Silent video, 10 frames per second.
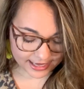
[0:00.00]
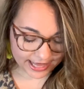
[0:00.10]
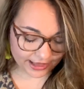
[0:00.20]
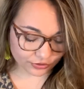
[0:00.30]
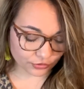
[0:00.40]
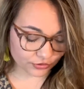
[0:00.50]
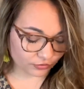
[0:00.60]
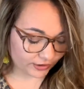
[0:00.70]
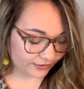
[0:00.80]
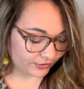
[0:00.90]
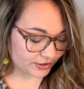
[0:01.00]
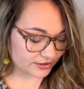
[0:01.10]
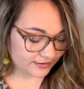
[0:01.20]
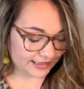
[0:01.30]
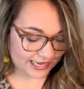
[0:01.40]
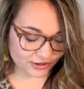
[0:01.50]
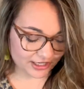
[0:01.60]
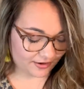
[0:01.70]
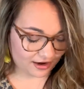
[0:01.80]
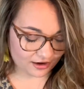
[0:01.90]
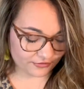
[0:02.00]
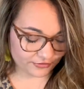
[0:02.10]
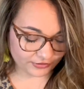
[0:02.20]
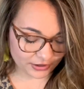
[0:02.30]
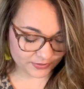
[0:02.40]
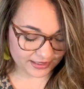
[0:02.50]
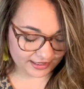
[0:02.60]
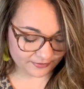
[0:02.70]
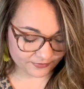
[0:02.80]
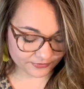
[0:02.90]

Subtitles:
and through the rivers thou shalt not overflow thee.